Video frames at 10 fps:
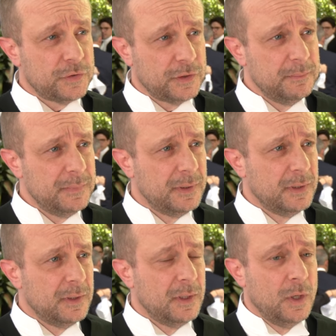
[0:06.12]
scheme,
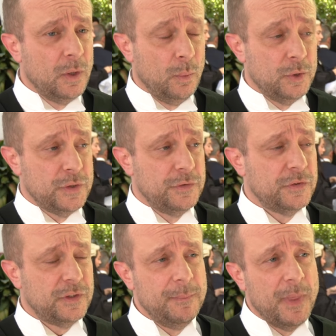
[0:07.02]
which is the
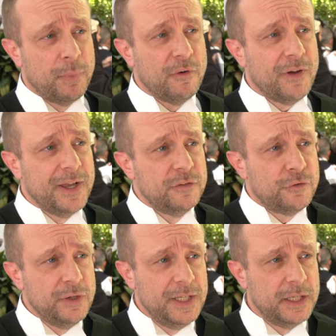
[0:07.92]
scheme that provides
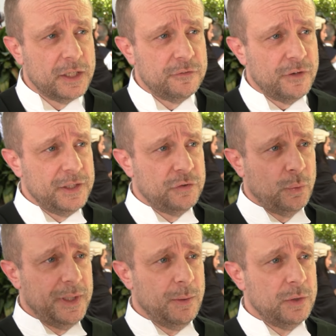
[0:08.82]
free legal advice
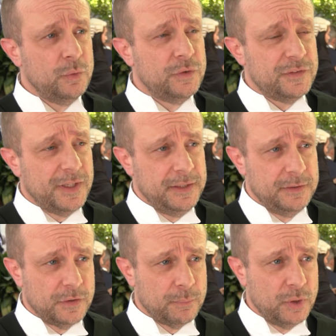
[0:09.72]
to anyone who's
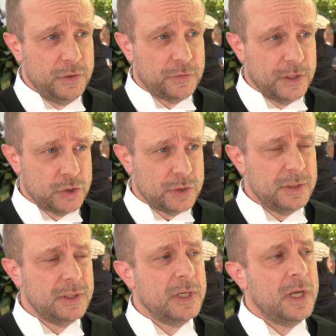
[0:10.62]
detained at the police station.
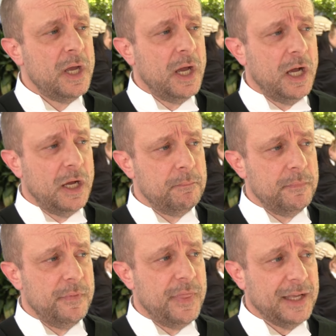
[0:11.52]
Um,
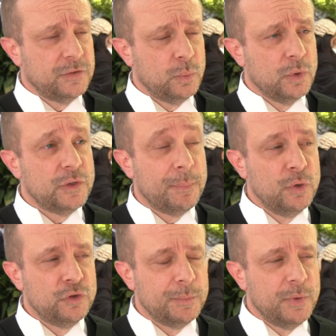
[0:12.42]
that was
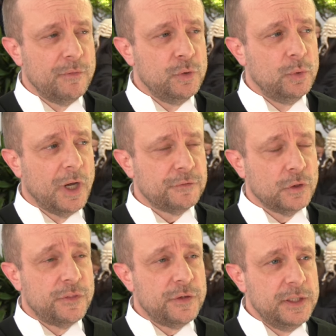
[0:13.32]
supposed to be reviewed after
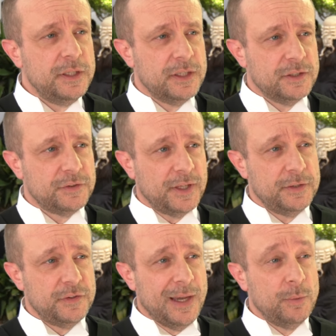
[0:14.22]
three years, and
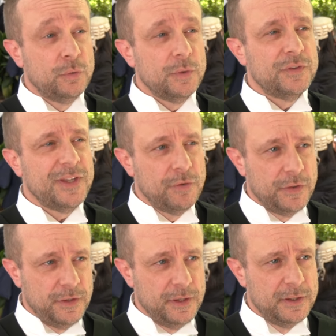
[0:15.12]
it's now into its
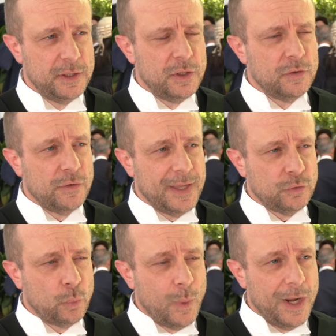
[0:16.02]
seventh year, so
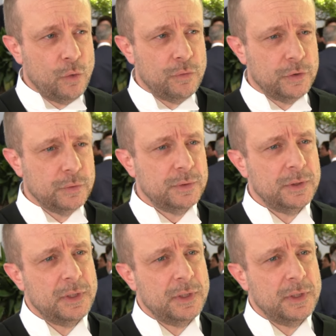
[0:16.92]
that's well overdue.